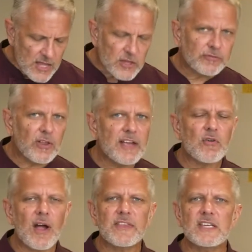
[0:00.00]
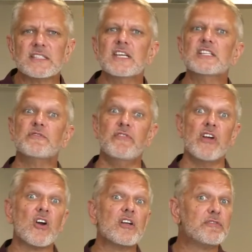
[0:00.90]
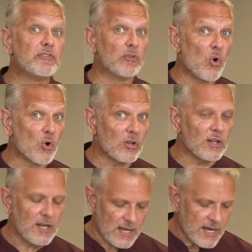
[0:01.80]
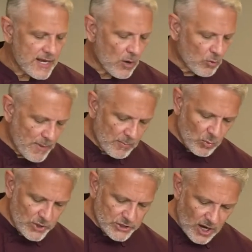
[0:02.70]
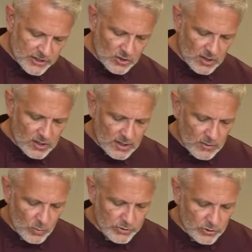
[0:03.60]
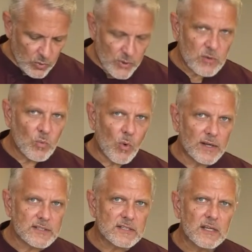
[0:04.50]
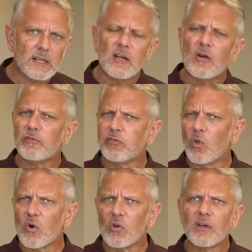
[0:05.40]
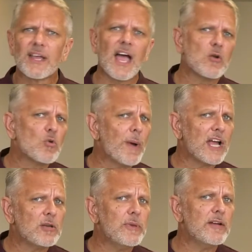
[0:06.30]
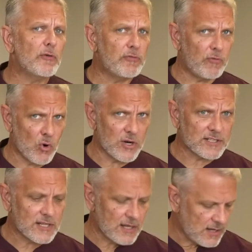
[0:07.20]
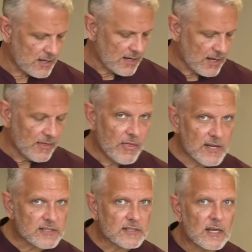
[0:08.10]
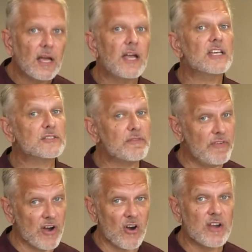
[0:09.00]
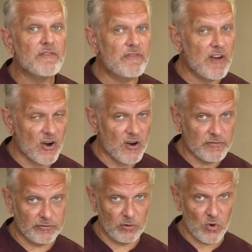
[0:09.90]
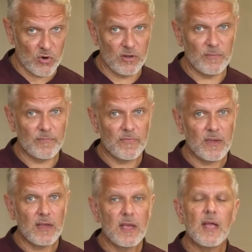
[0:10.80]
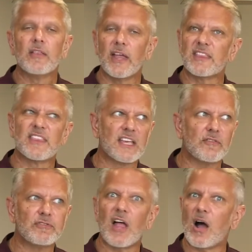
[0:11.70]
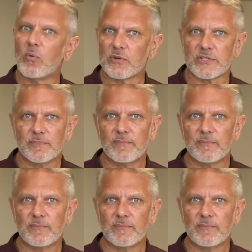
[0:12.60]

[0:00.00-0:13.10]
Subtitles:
The flavor on these is very floral. Now remember, we talked with the green ones, floral kind of reminded me of a forest. This is very, very floral. Like, think of flowers.